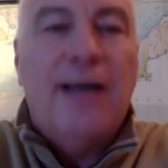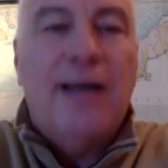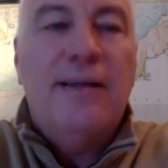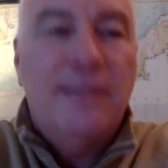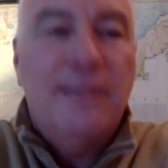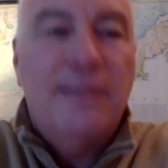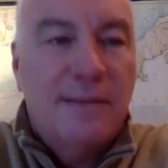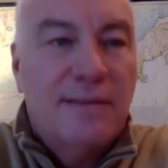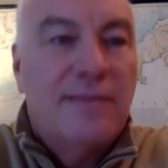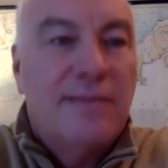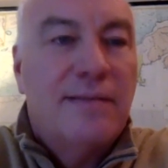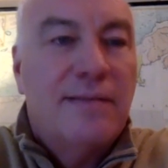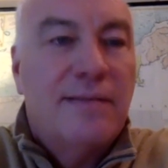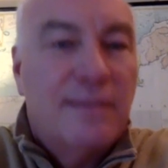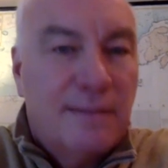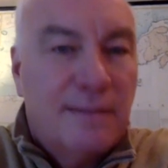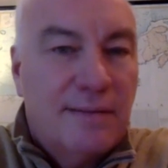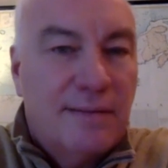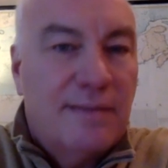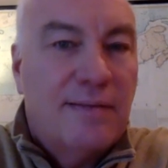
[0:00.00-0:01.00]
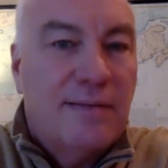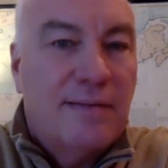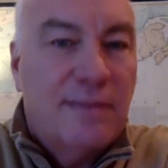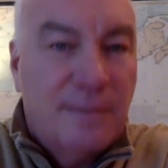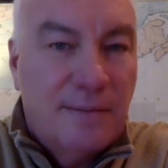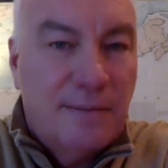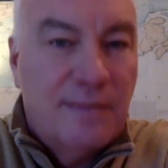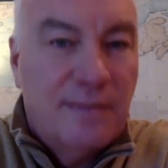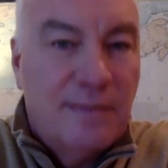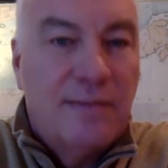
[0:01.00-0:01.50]
okay with
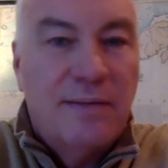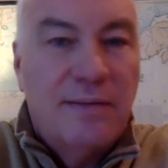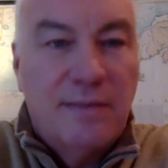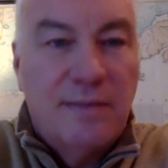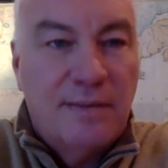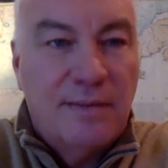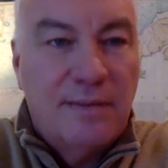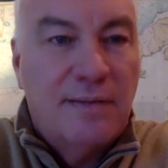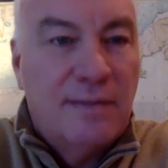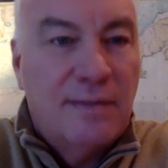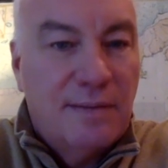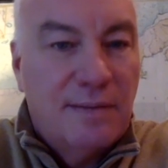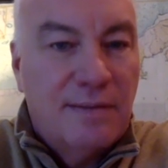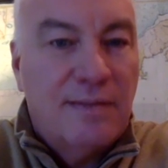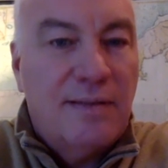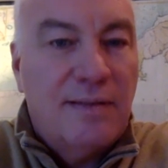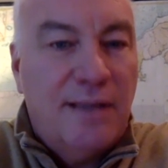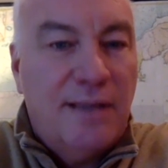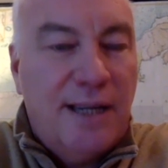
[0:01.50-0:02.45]
everything. You know what